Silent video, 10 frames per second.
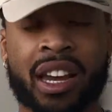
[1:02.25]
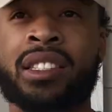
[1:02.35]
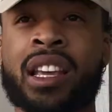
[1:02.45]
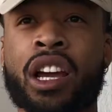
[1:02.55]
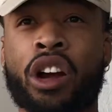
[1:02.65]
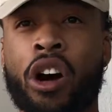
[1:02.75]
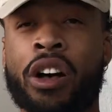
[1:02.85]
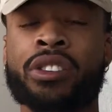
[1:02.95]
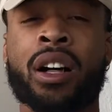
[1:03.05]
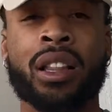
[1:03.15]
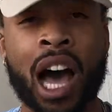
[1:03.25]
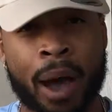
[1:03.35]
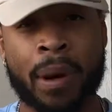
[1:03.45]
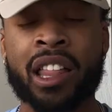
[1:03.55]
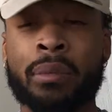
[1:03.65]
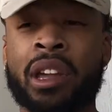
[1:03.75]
It's caused a lot by the